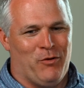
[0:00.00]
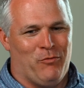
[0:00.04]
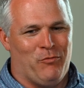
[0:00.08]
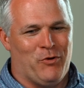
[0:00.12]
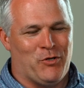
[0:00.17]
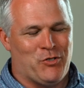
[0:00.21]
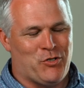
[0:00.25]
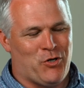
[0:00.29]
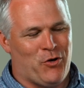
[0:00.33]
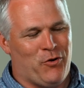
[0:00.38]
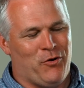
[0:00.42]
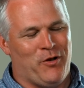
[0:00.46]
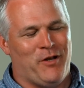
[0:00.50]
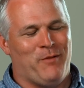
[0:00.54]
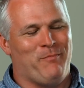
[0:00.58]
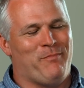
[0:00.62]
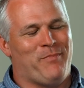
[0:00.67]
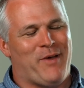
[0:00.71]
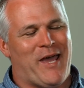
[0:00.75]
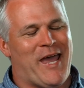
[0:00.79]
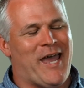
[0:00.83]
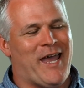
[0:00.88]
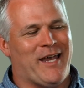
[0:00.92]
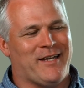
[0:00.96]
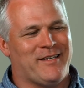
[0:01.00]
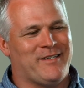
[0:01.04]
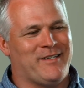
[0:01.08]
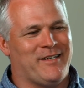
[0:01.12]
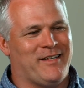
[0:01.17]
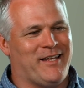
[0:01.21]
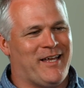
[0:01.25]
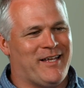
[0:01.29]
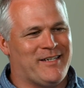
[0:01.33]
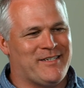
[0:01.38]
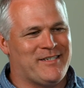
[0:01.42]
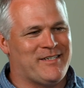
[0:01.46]
returning back
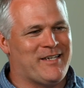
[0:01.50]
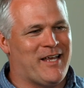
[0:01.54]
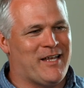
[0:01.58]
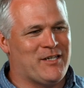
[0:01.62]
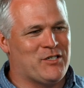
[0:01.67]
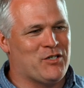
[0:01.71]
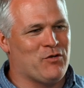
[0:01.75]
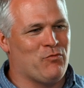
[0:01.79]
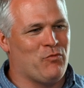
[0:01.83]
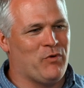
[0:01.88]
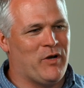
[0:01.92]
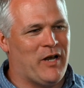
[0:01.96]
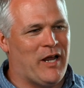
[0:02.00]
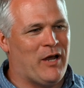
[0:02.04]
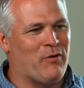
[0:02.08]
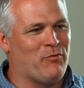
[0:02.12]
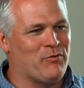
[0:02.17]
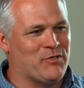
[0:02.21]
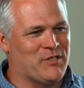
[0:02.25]
to that sense of when I